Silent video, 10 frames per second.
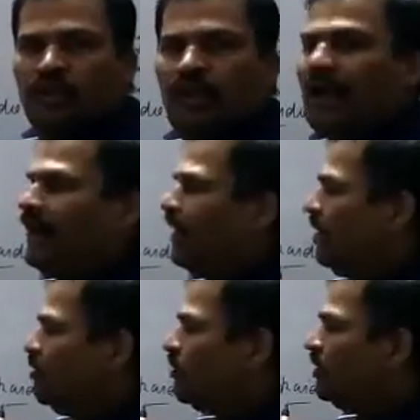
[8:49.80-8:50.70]
And
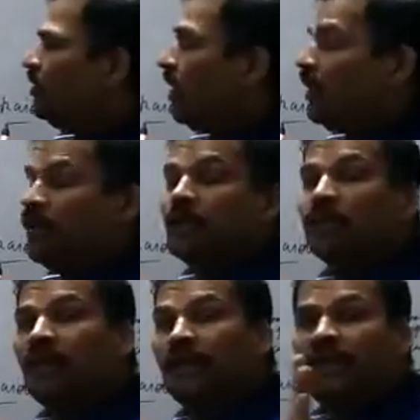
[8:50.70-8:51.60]
even then
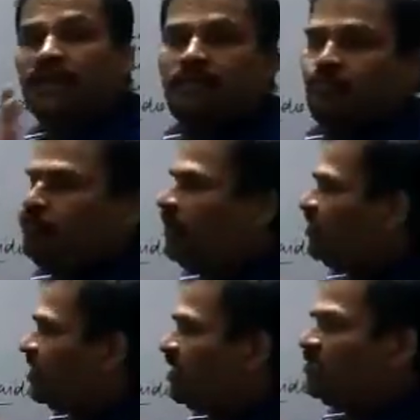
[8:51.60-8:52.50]
they did bullet
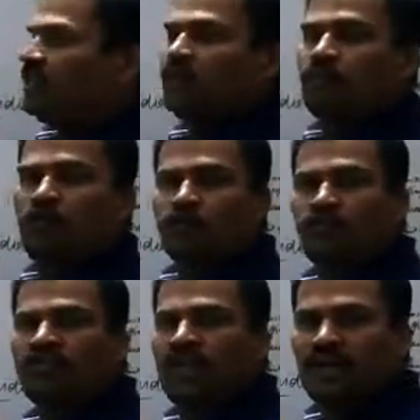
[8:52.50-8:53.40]
trains that were also
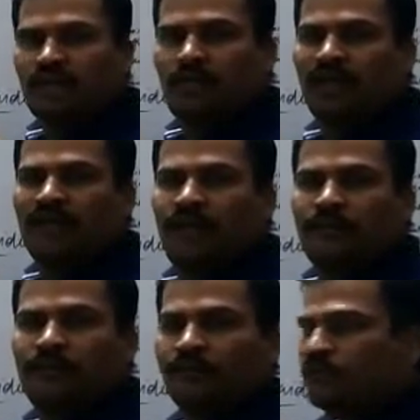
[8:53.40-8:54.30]
started by
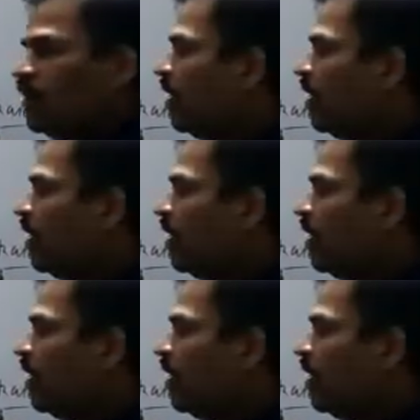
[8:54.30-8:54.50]
them.